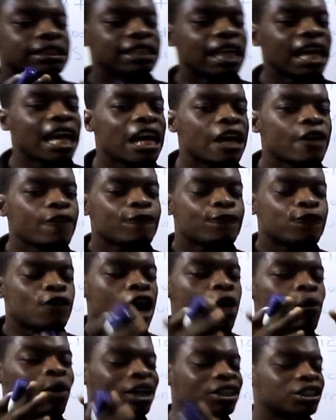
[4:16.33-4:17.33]
Then for
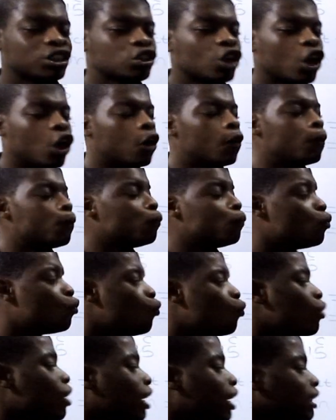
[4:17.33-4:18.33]
our
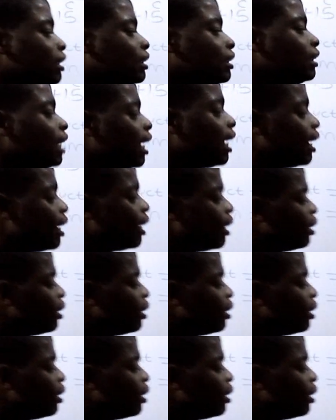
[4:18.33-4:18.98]
sum, we can say